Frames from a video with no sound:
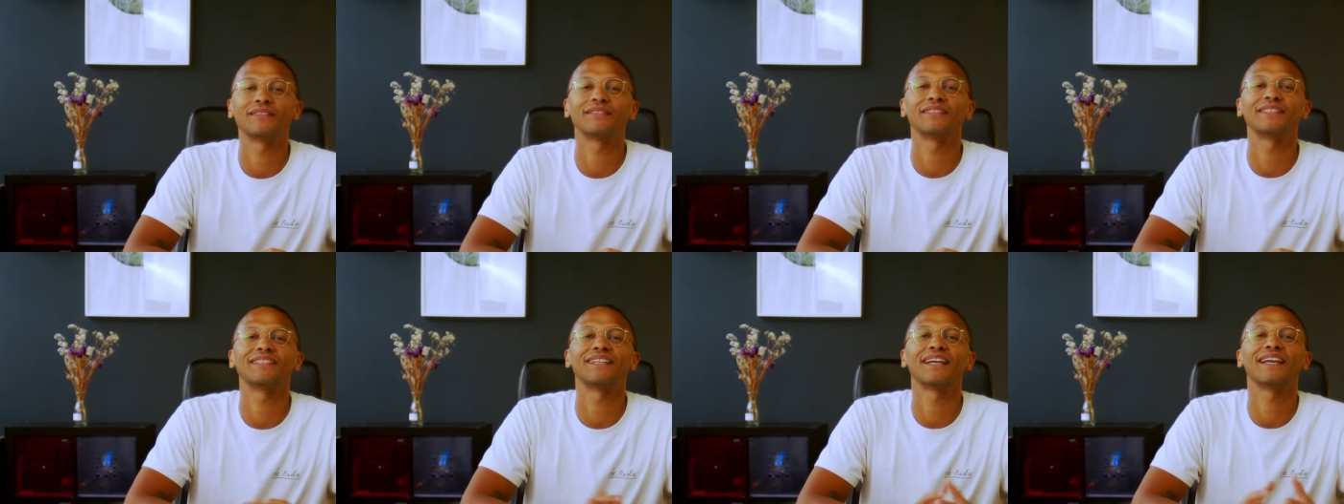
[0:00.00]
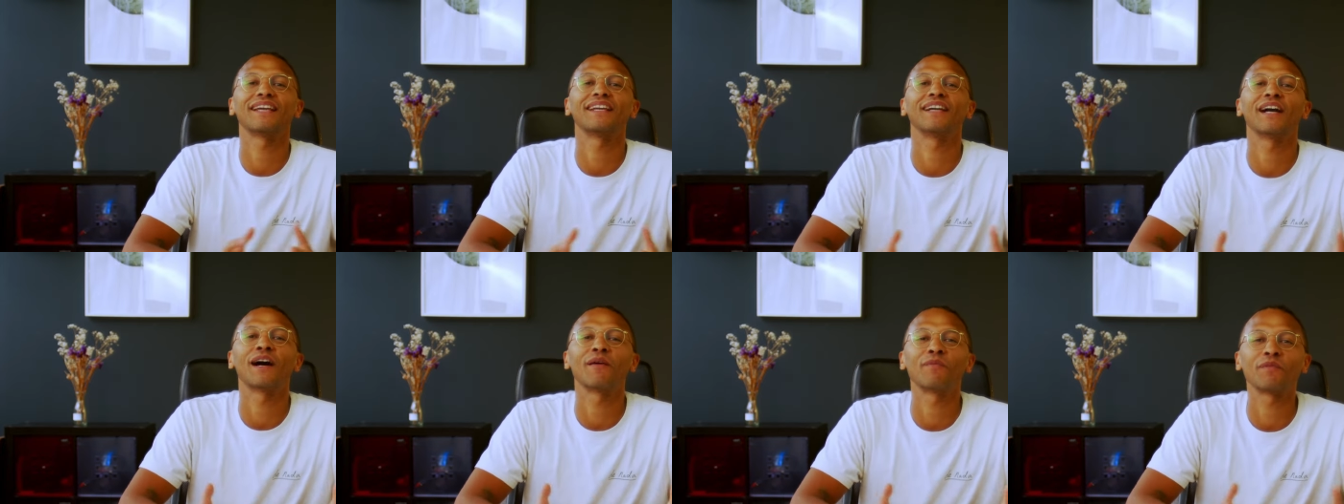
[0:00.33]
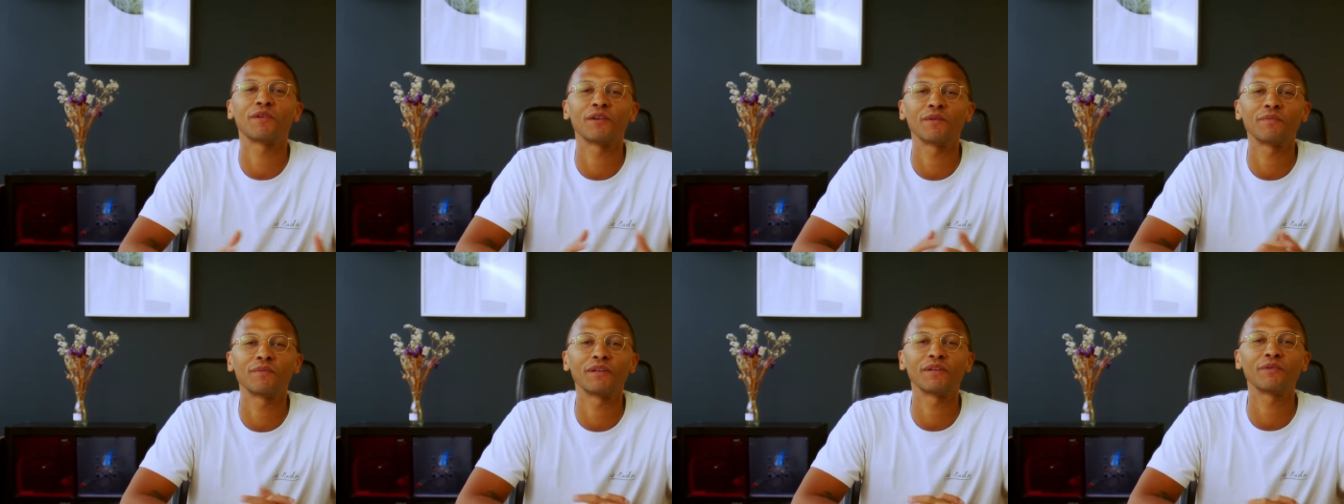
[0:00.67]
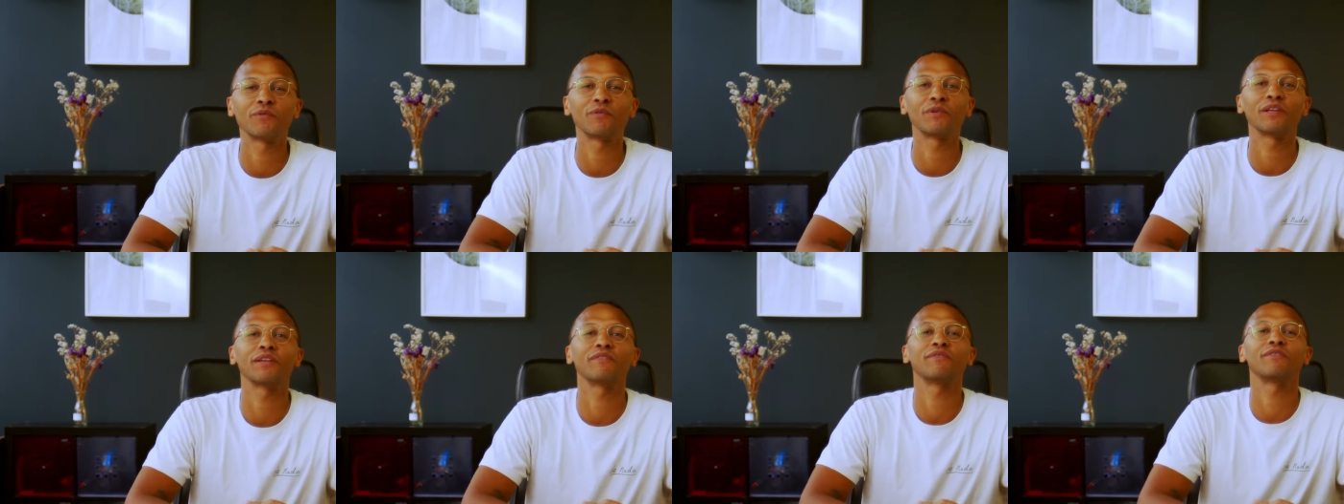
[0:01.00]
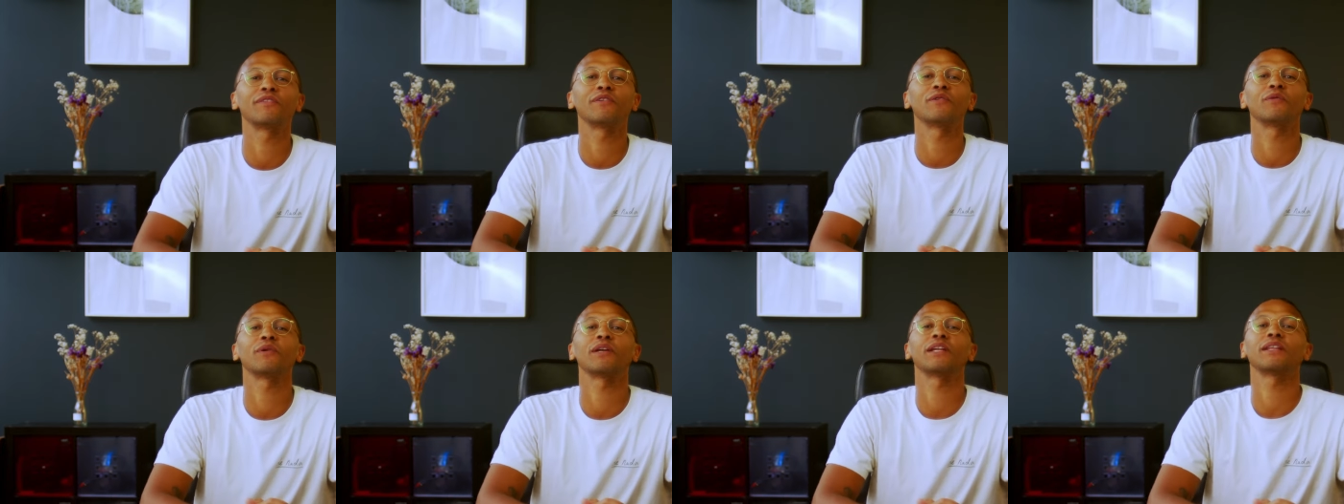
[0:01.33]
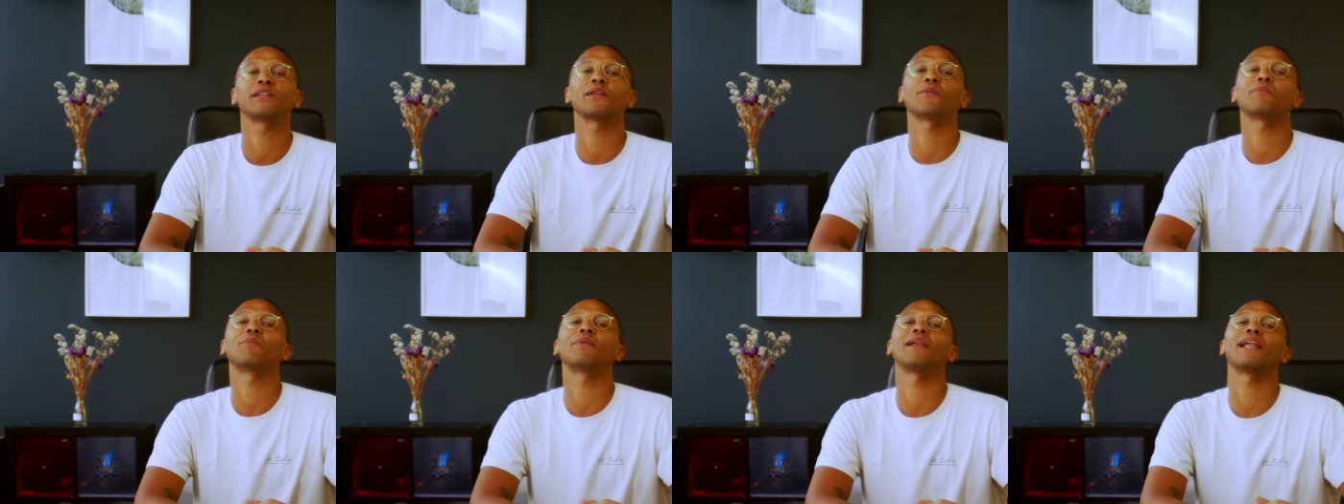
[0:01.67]
Today I'm gonna be reviewing
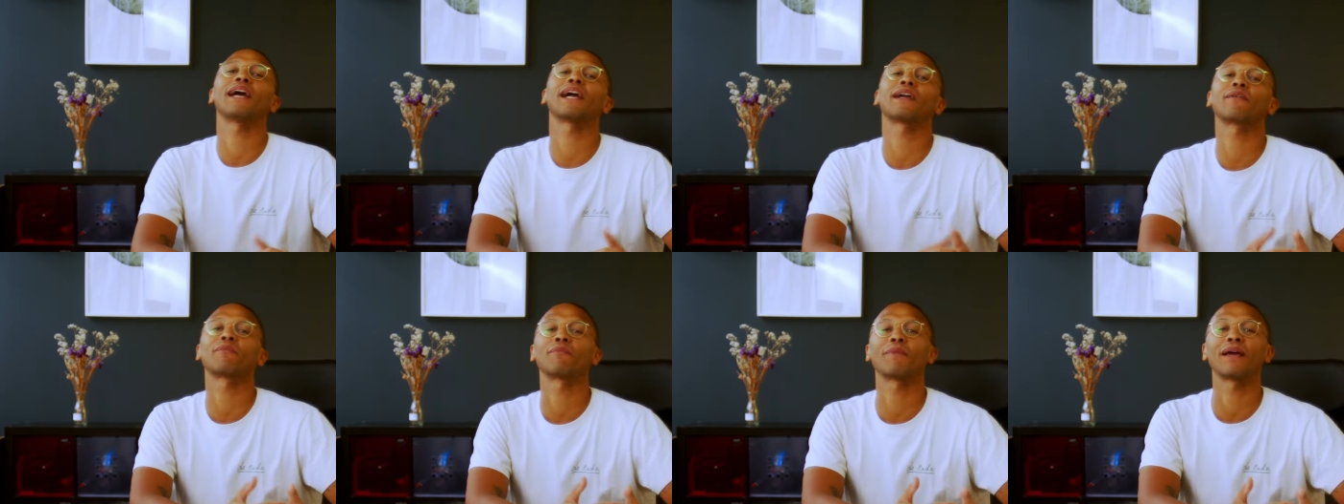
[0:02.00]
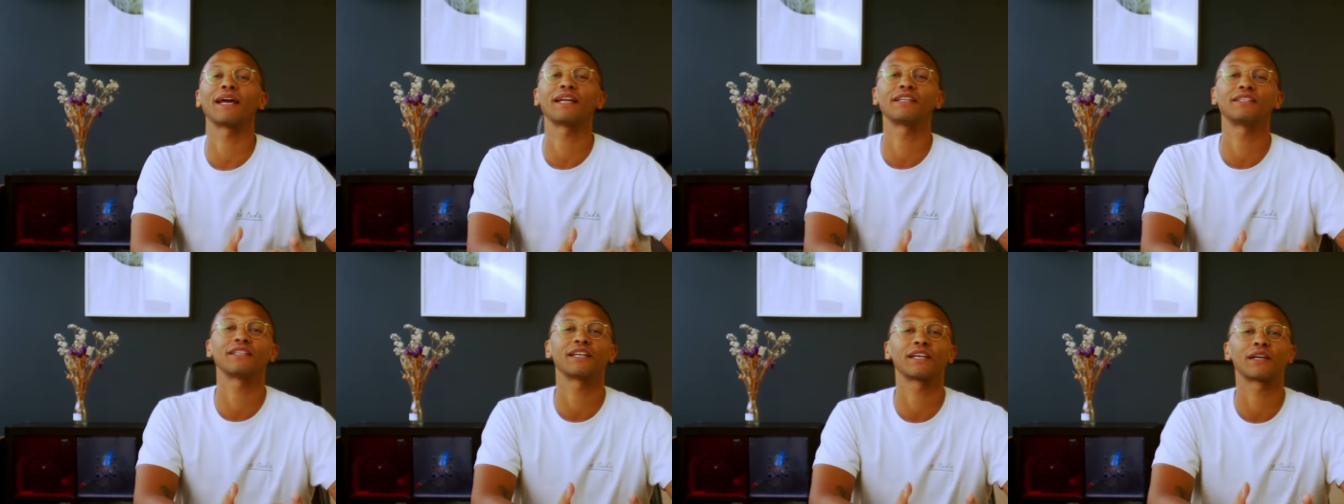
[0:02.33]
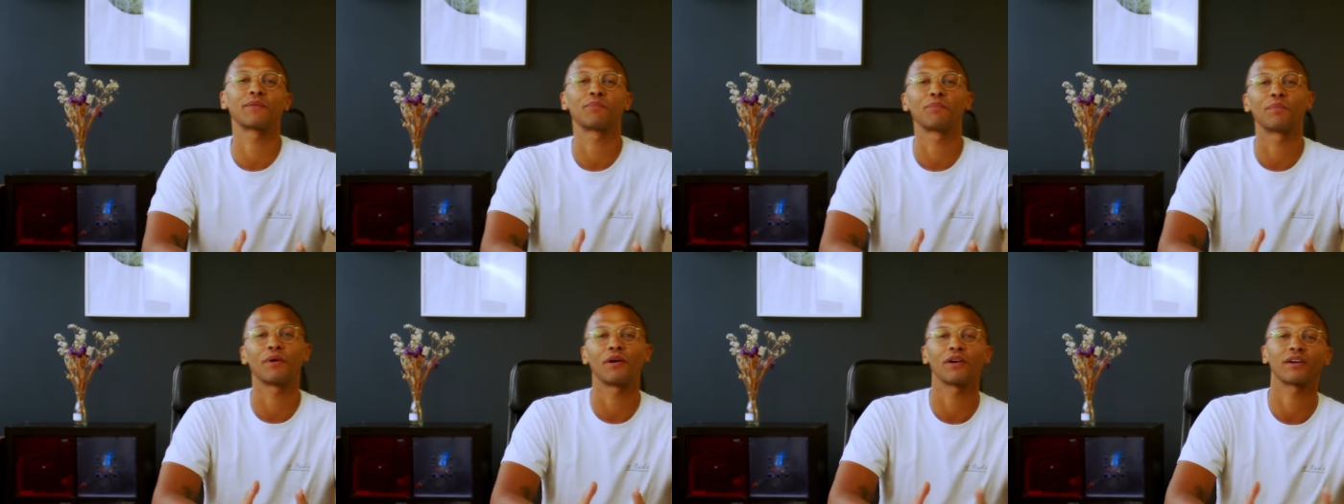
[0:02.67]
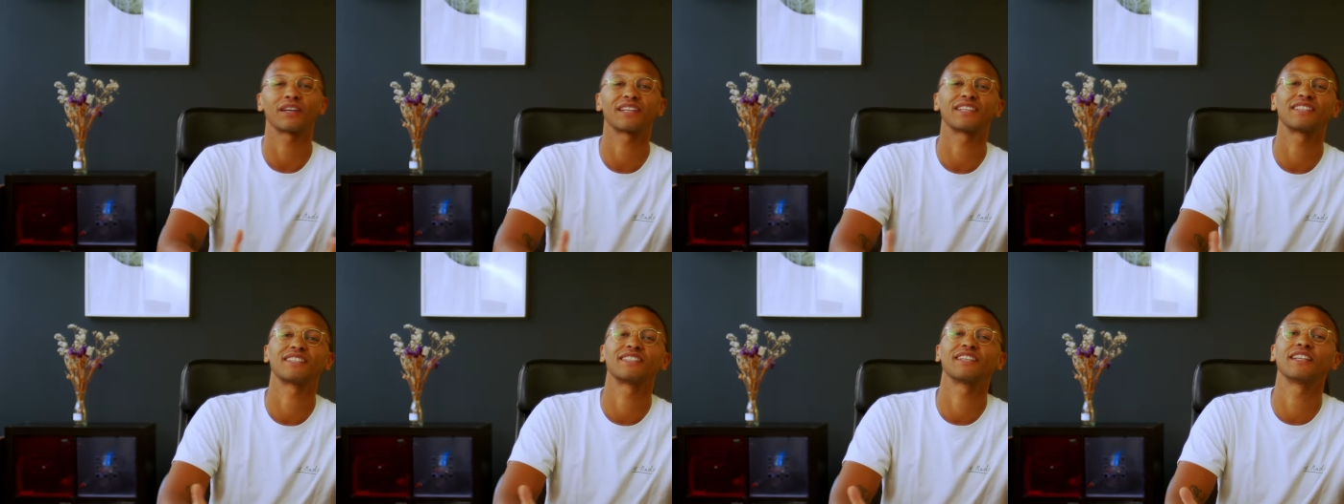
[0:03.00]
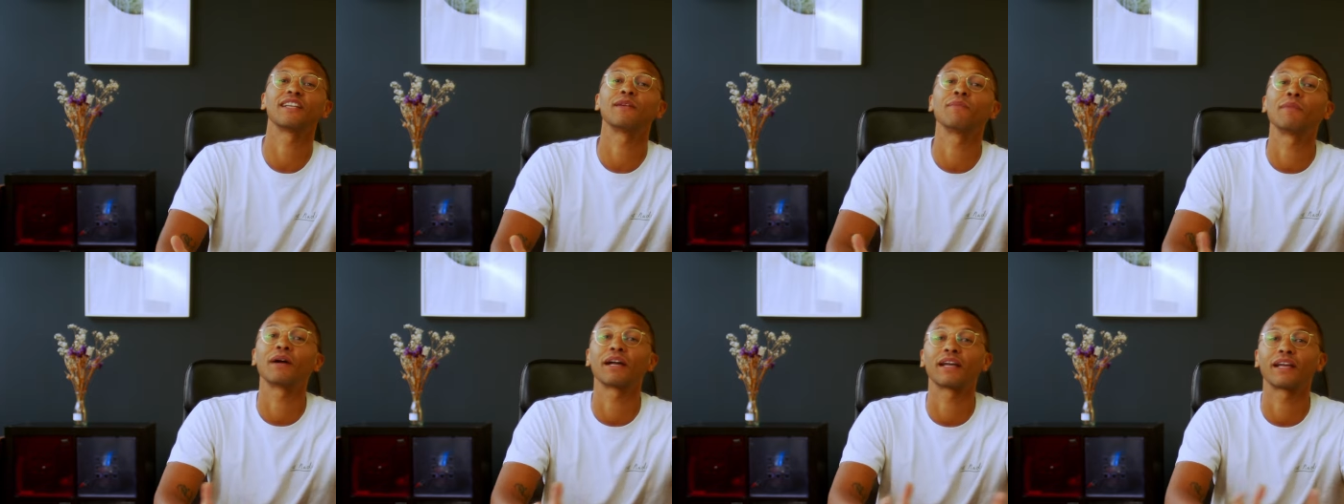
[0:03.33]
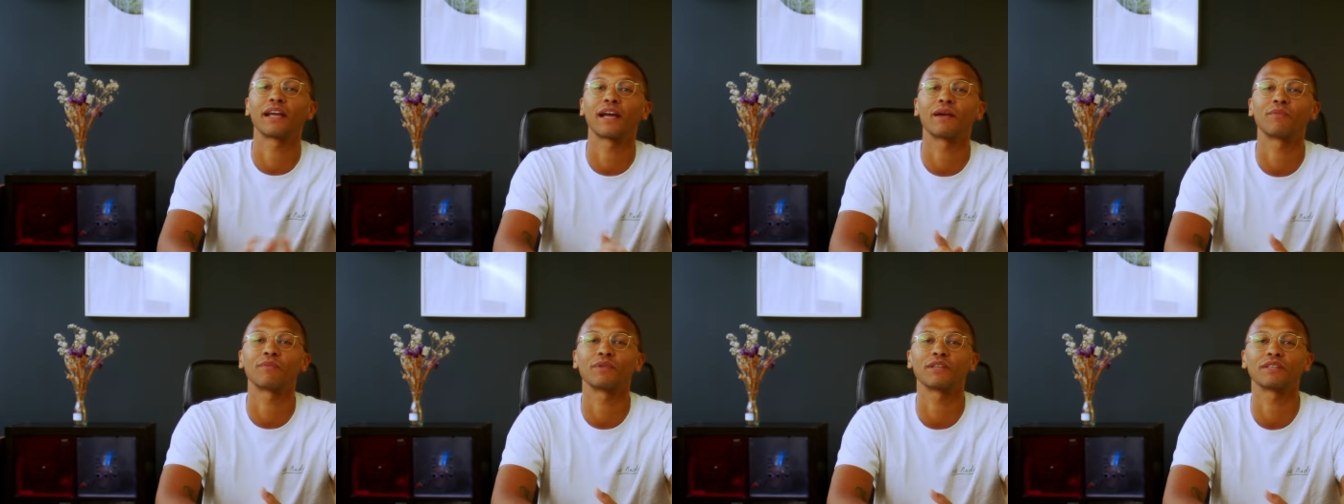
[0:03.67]
the Blackmagic Pocket Cinema
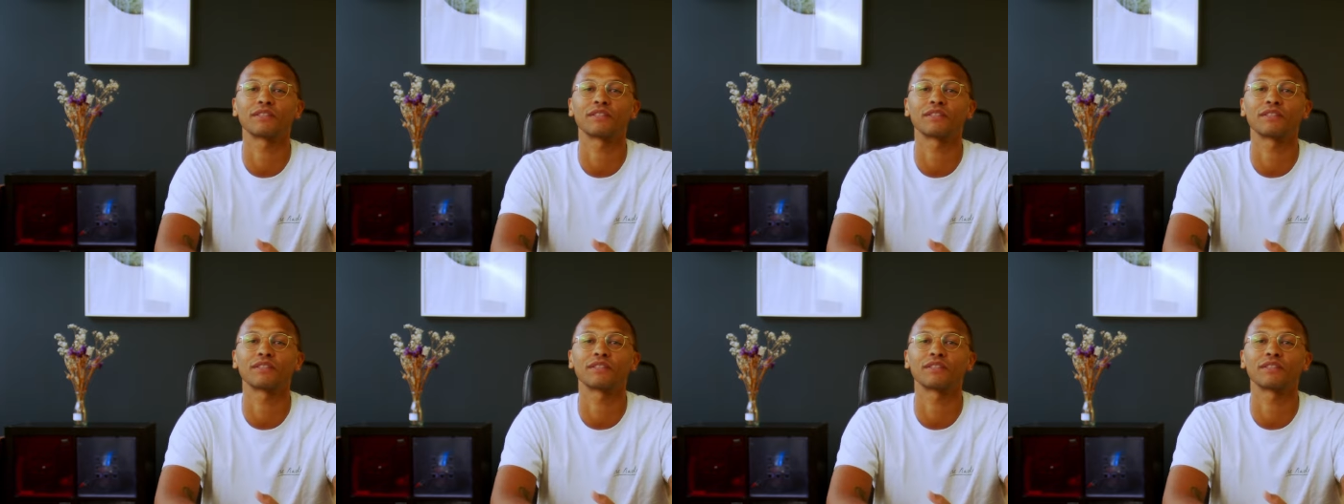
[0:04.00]
Camera